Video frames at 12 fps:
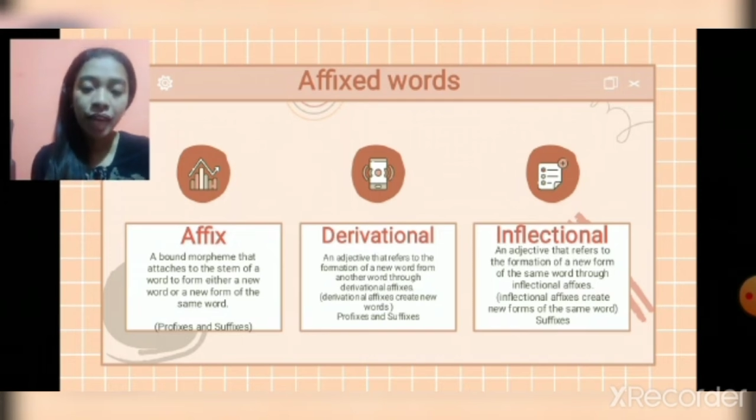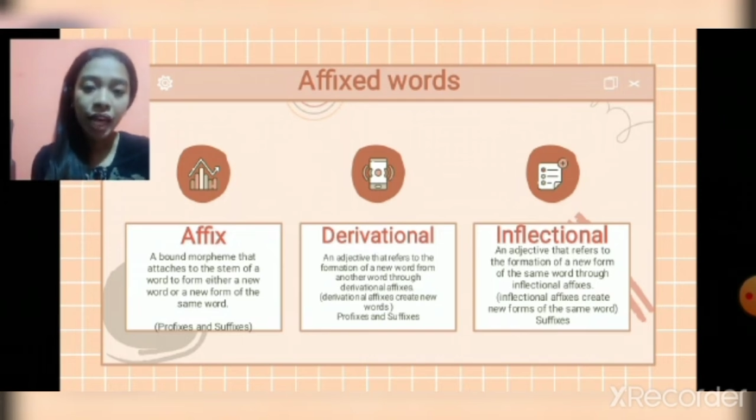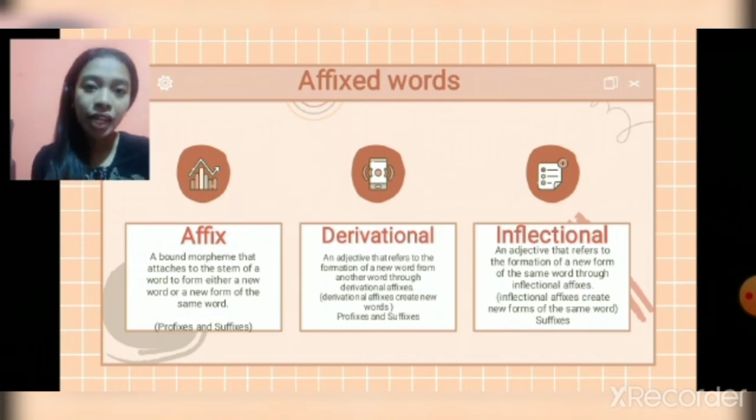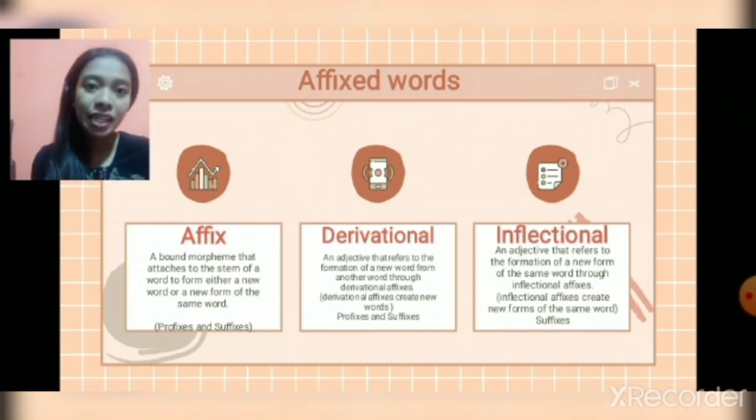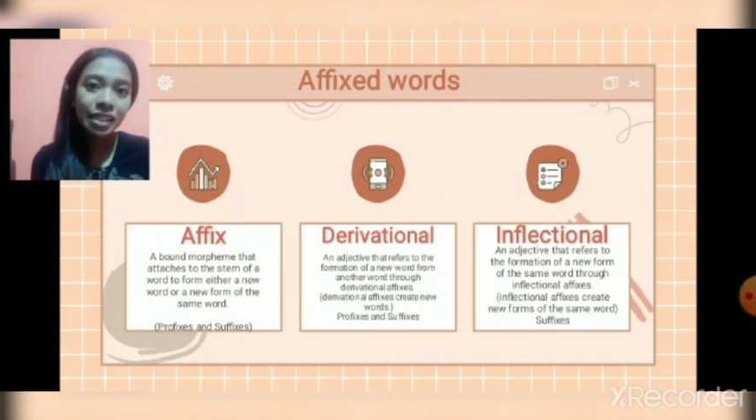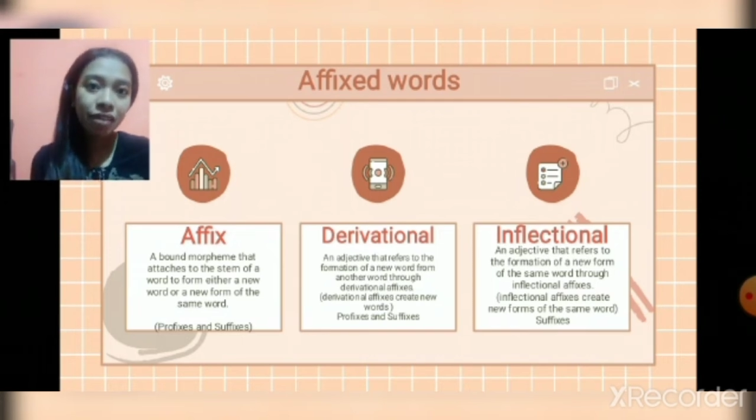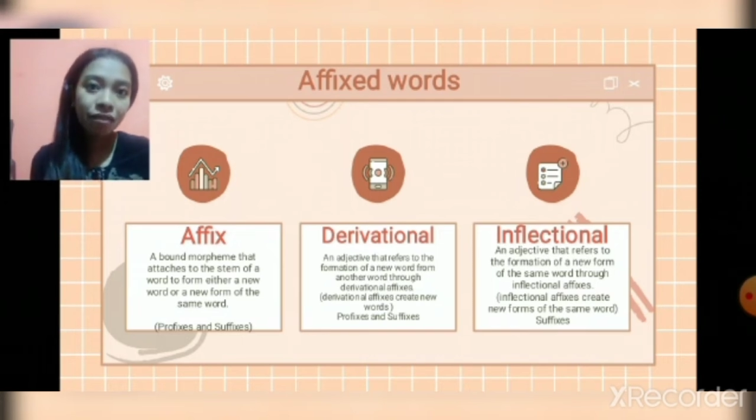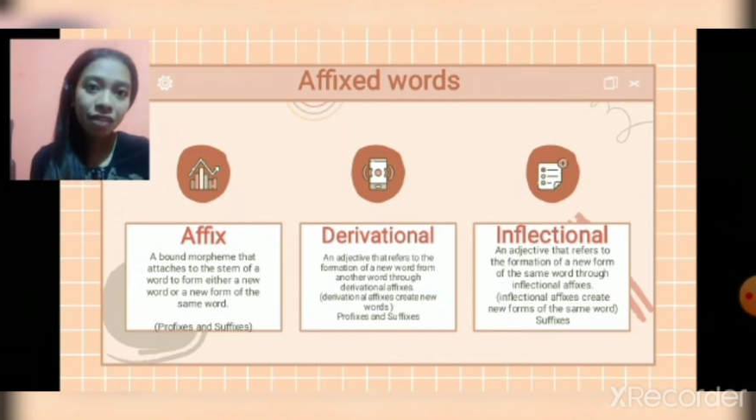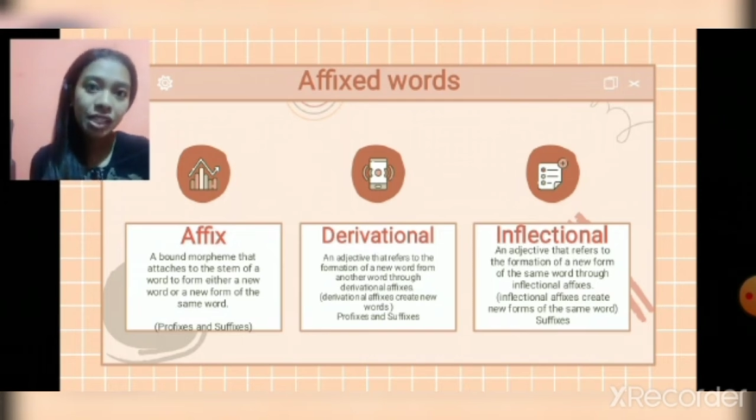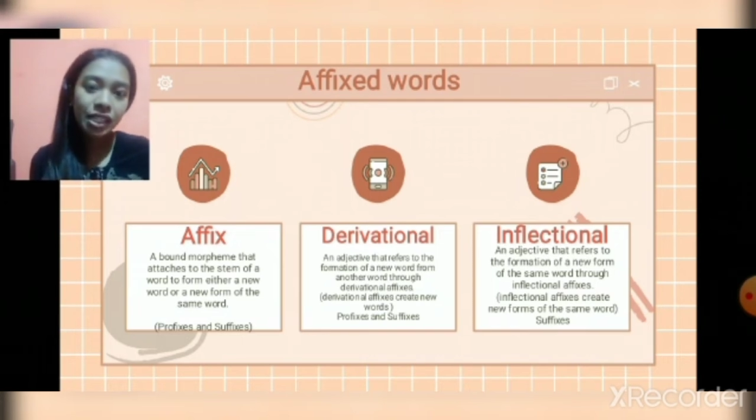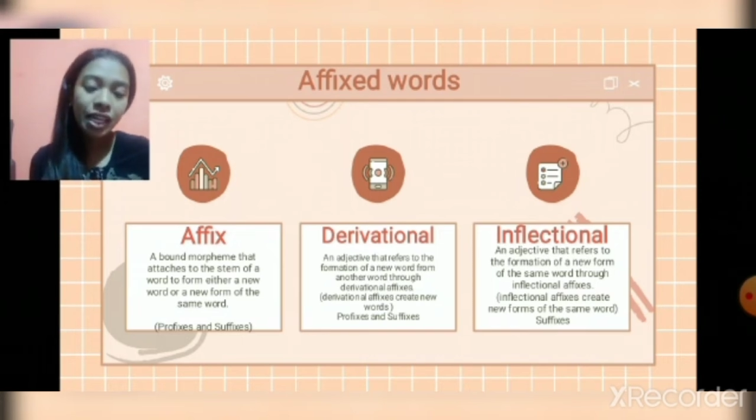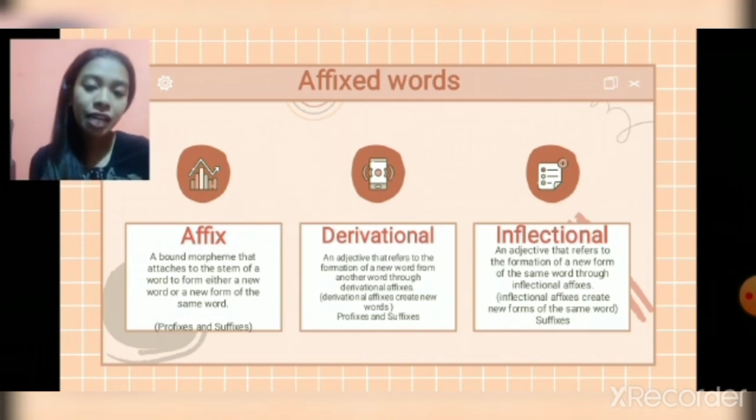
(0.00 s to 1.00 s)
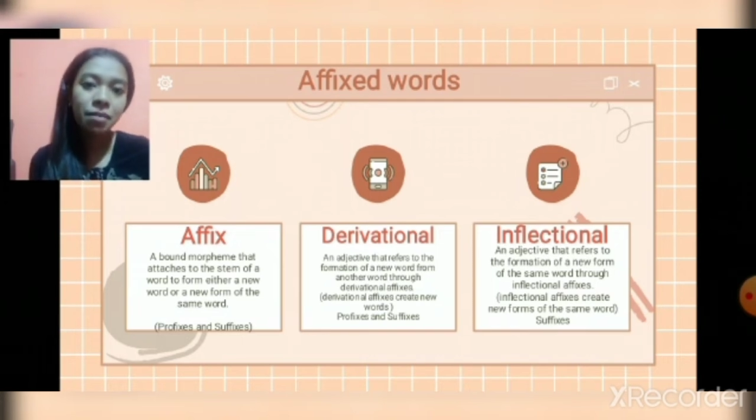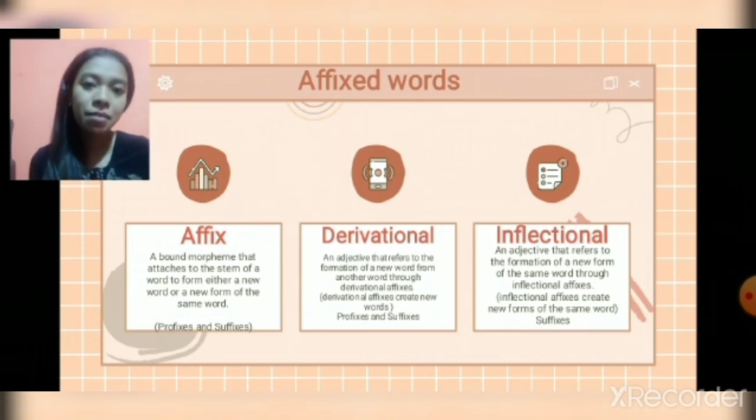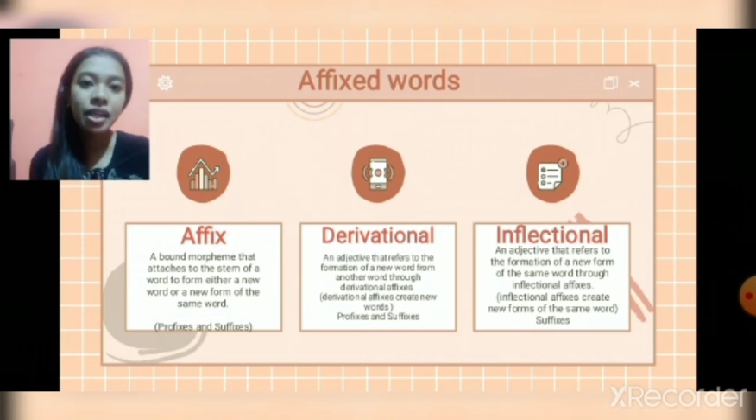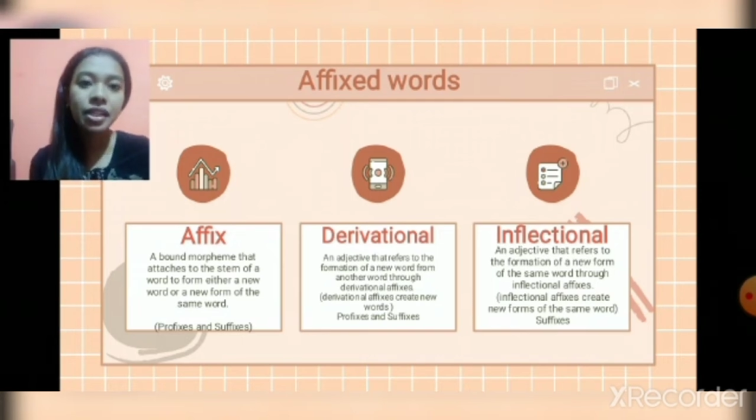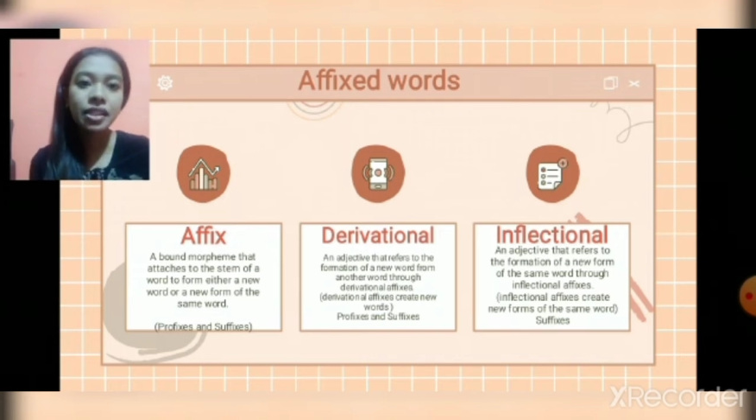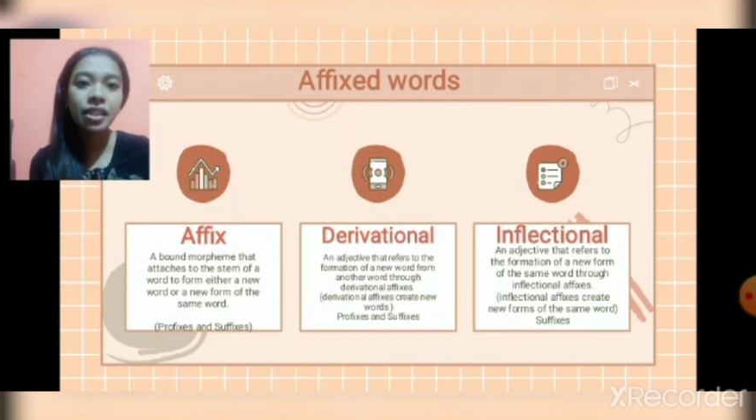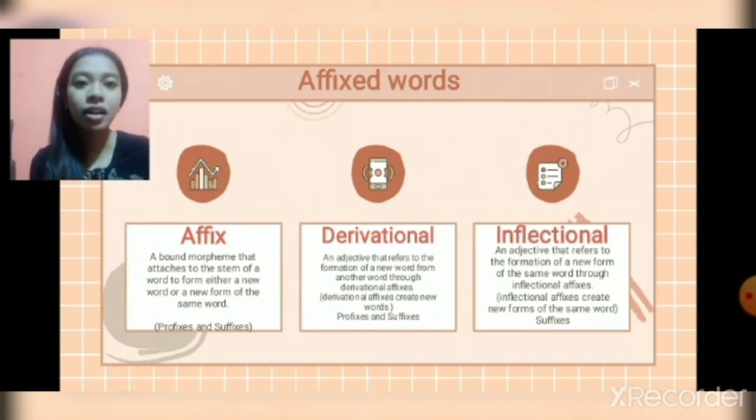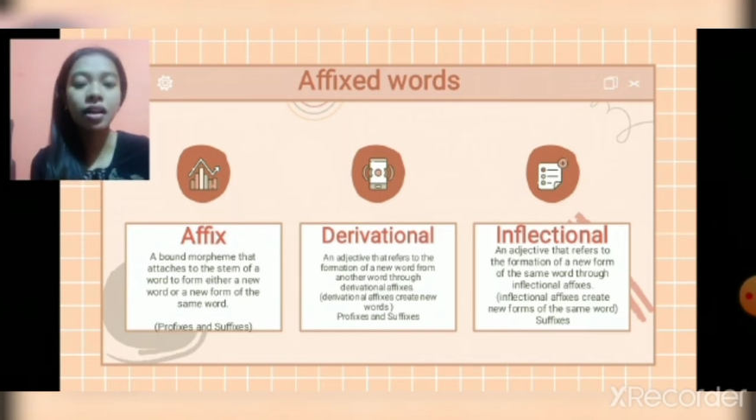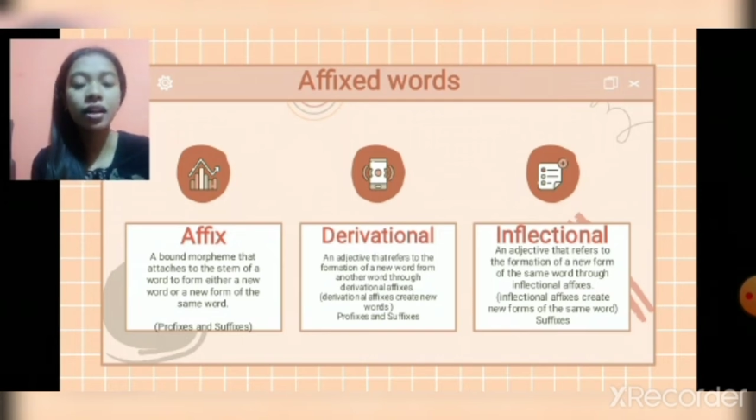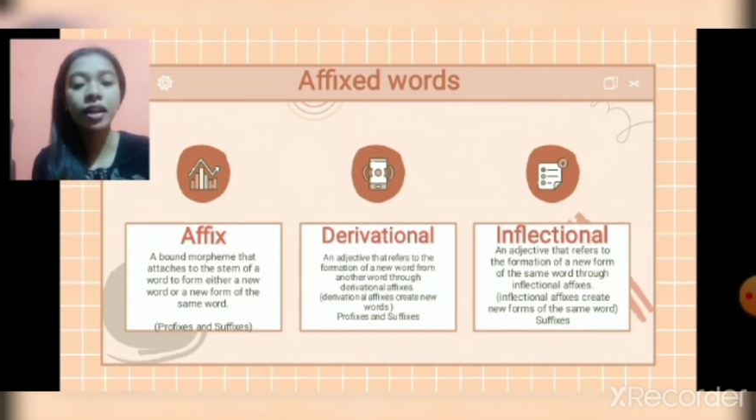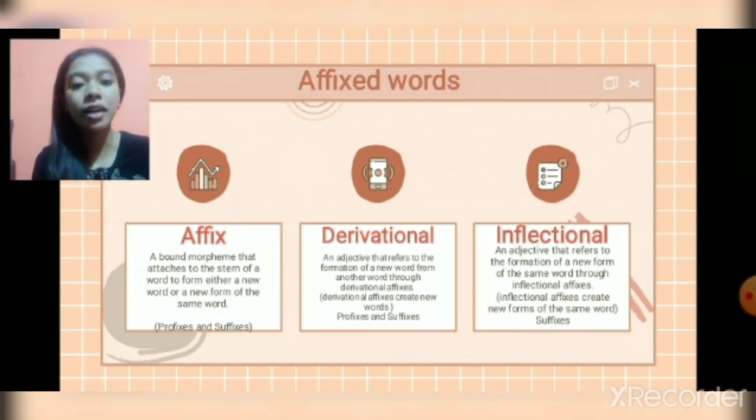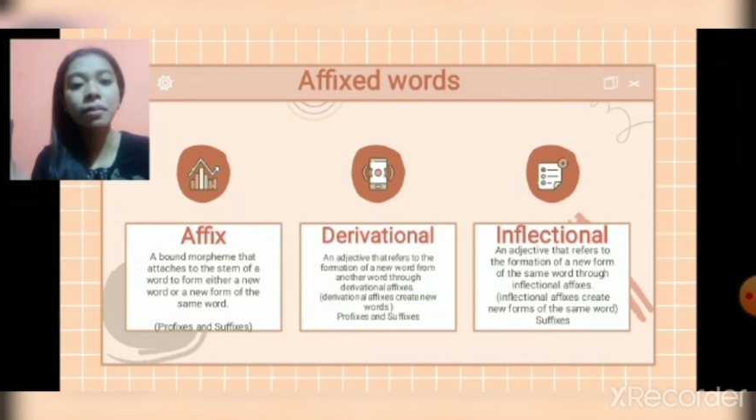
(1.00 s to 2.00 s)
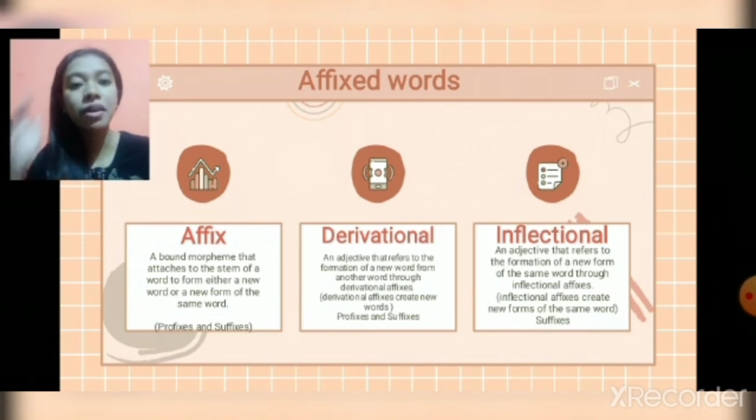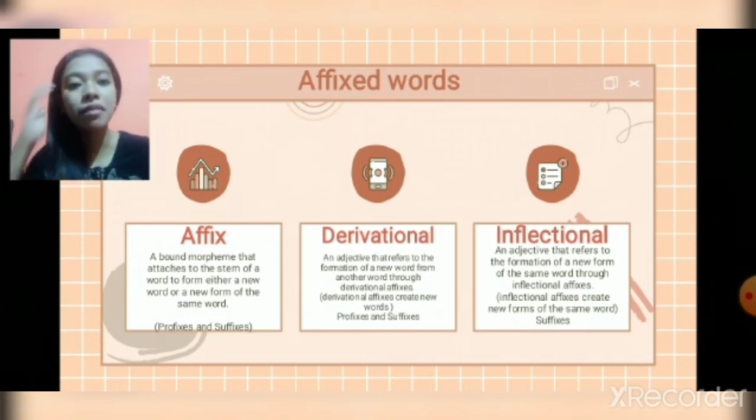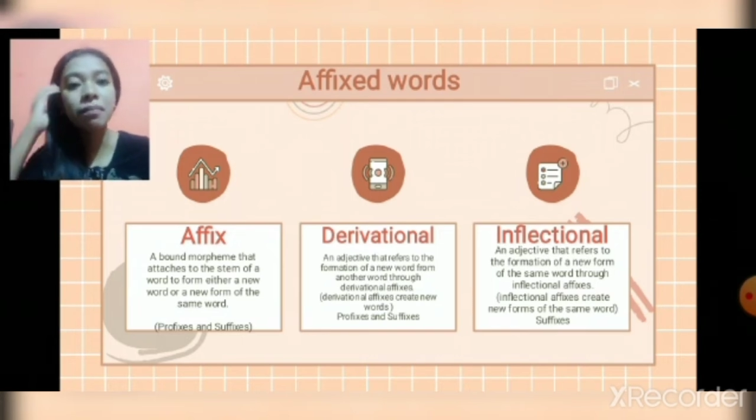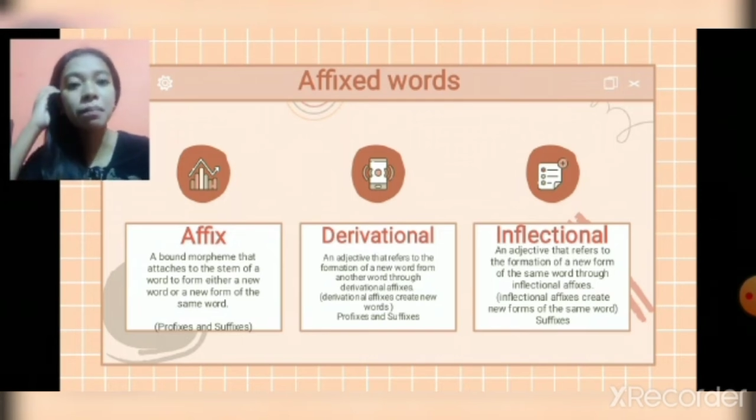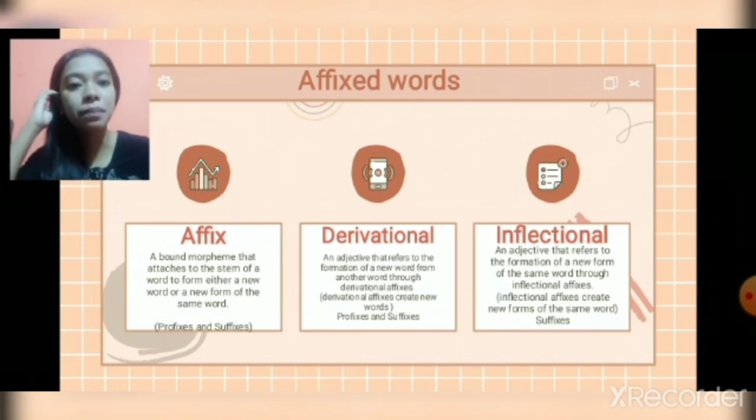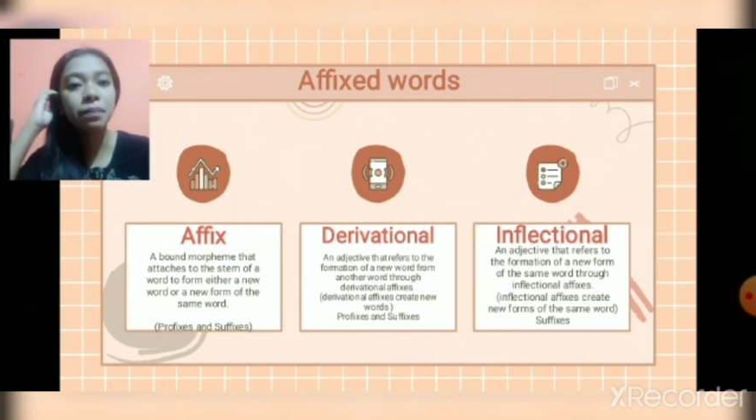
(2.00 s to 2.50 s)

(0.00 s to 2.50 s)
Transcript: And this affix can be